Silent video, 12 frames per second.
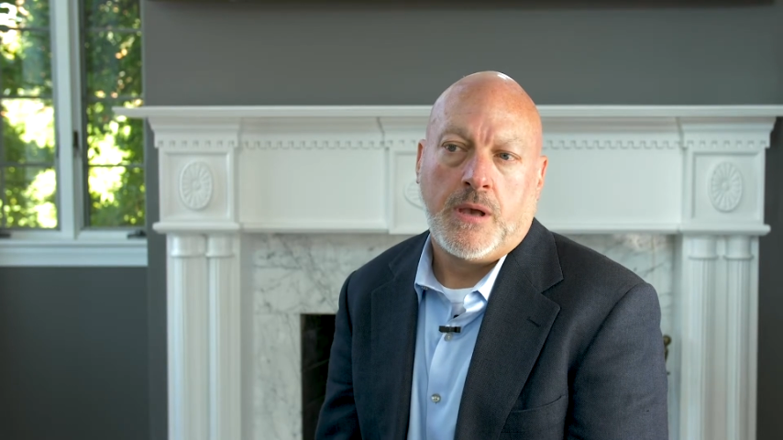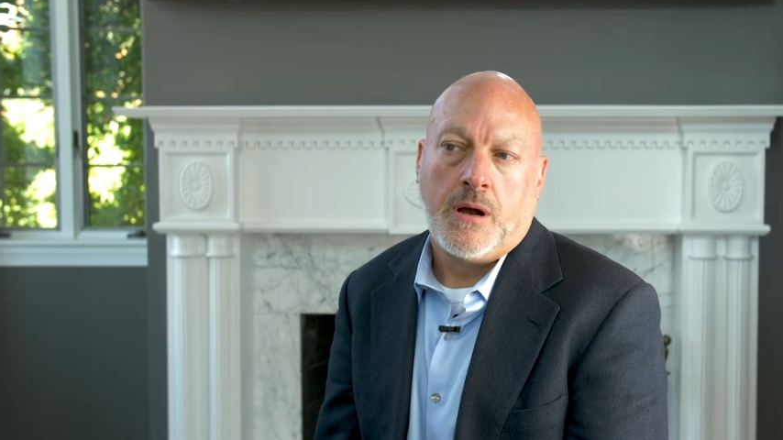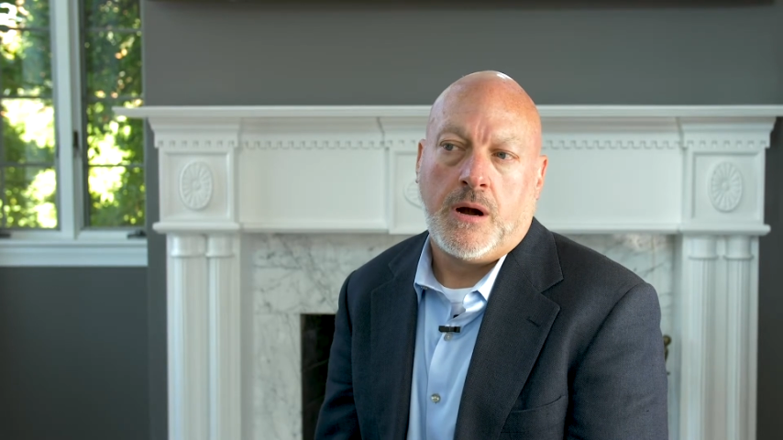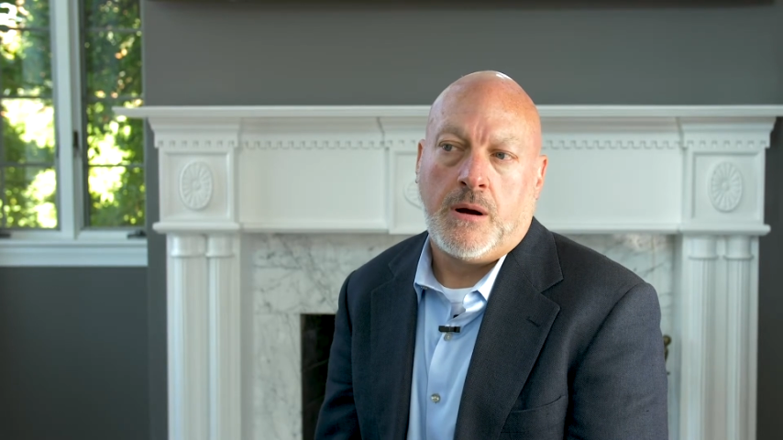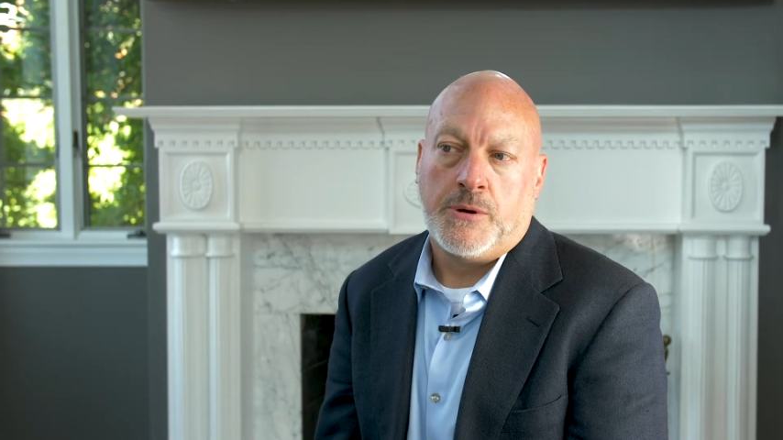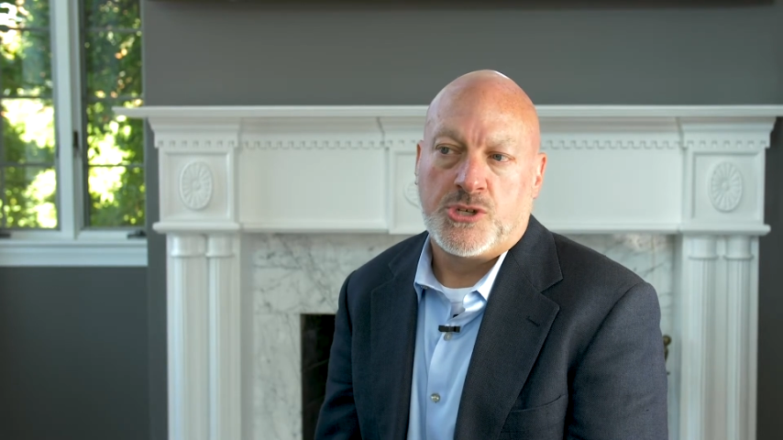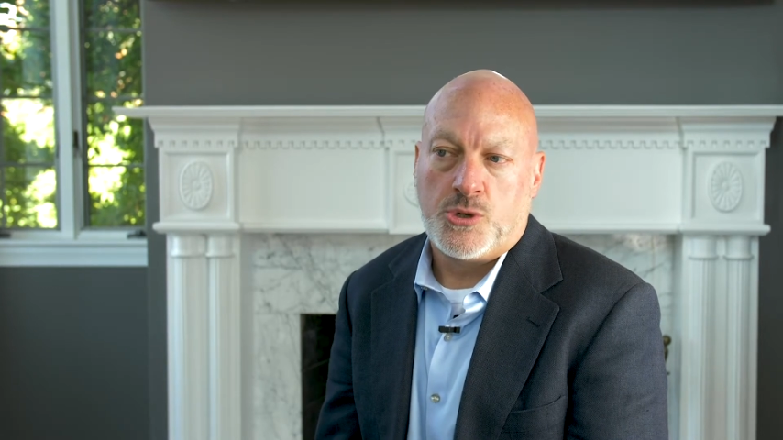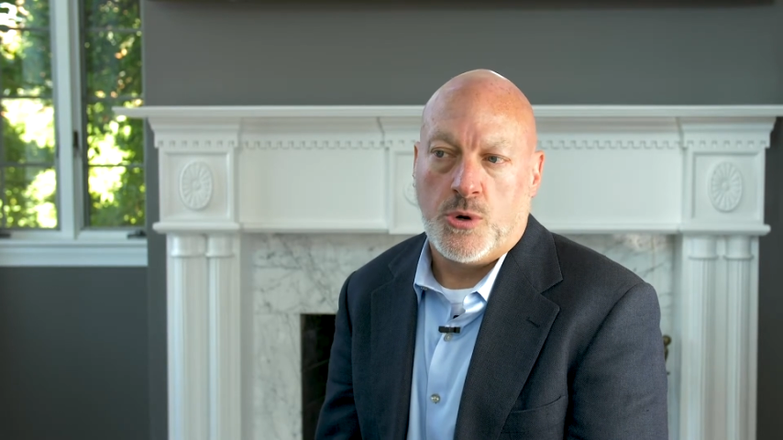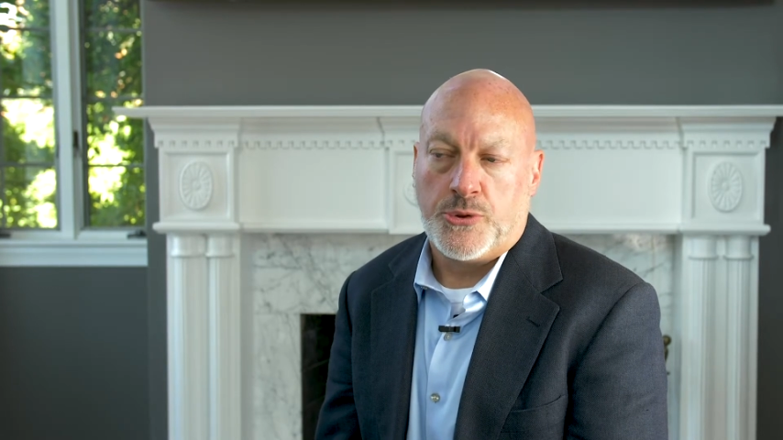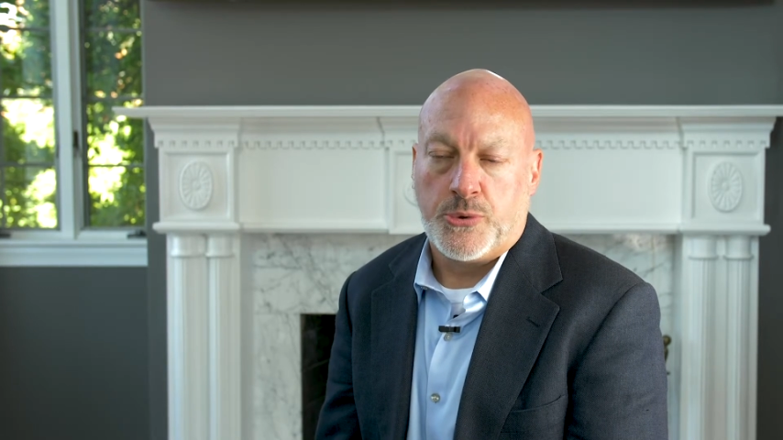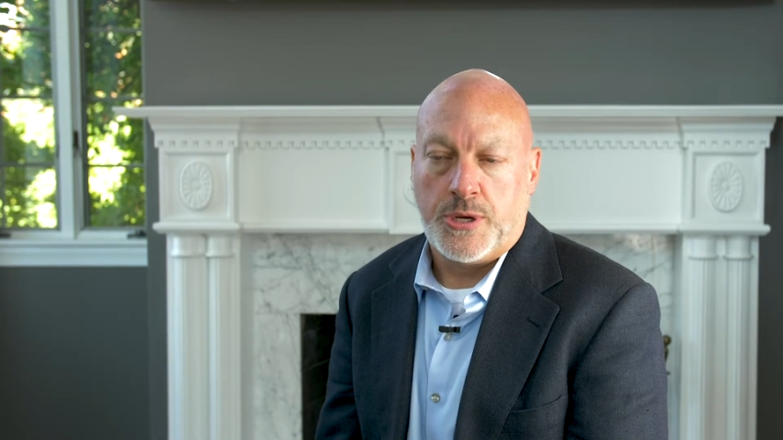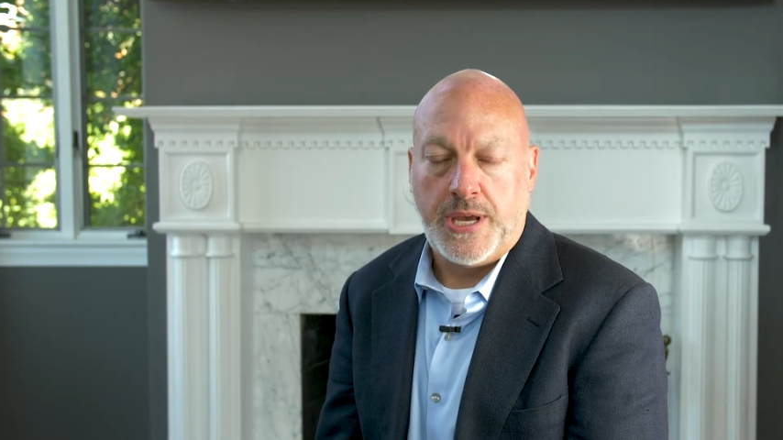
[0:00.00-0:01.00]
A
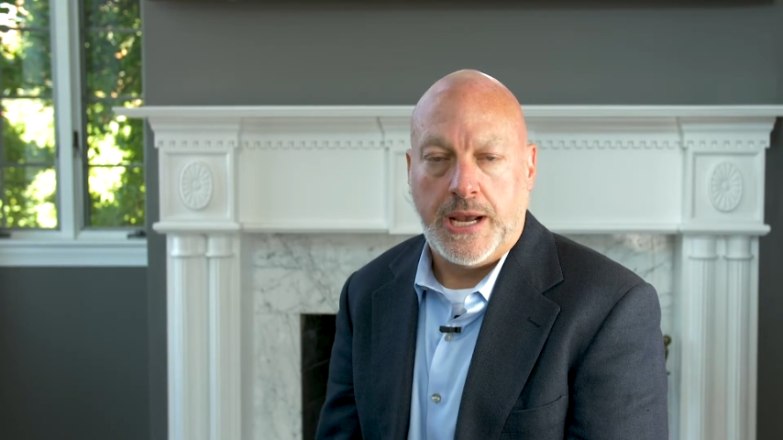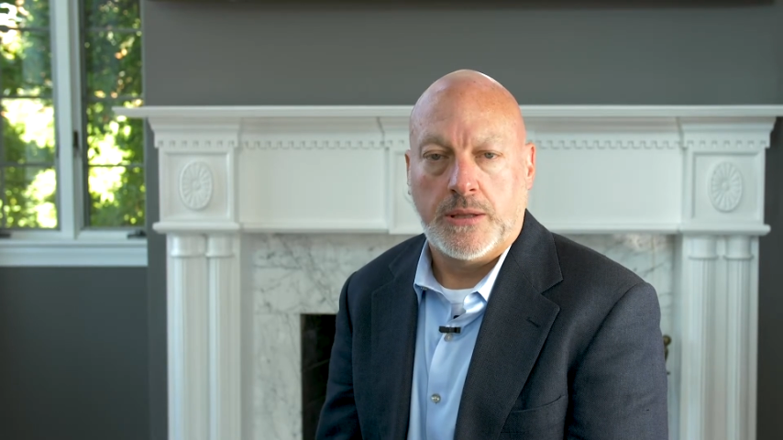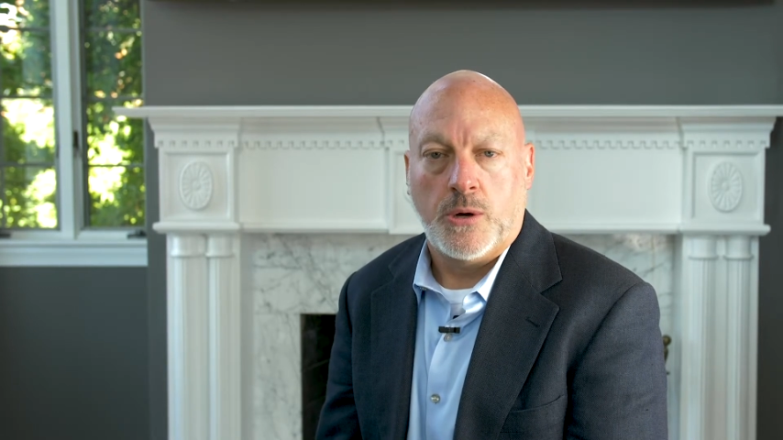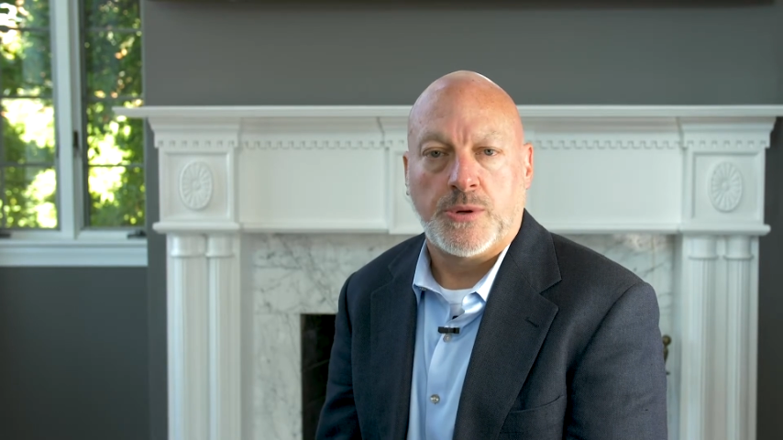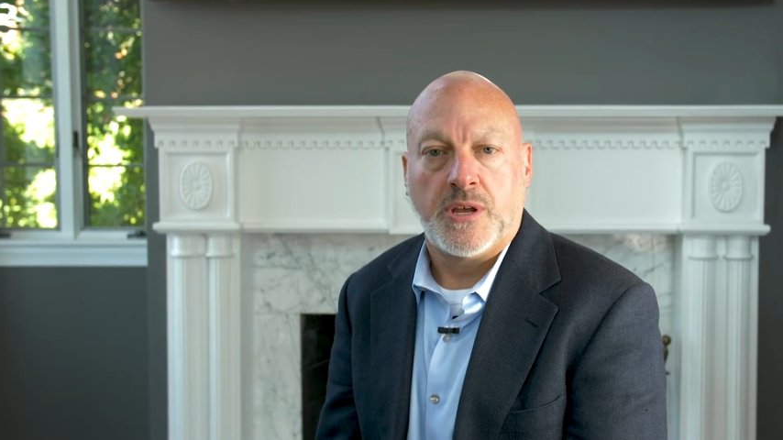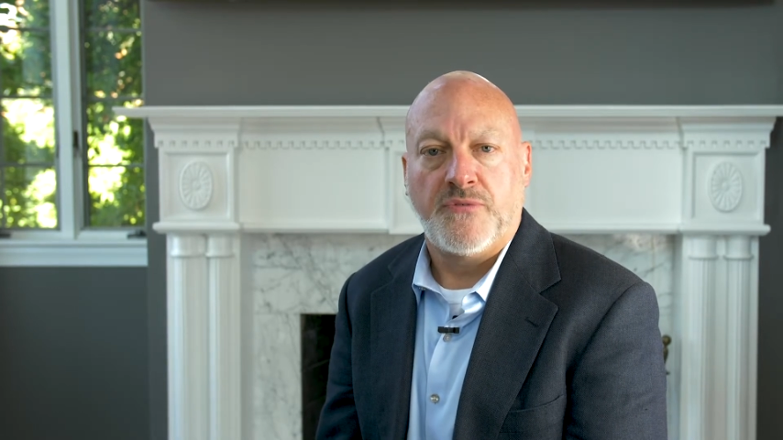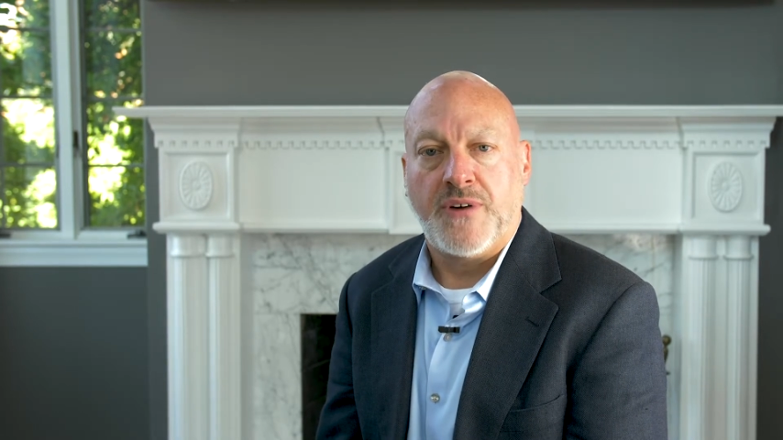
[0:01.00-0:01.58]
203K loan can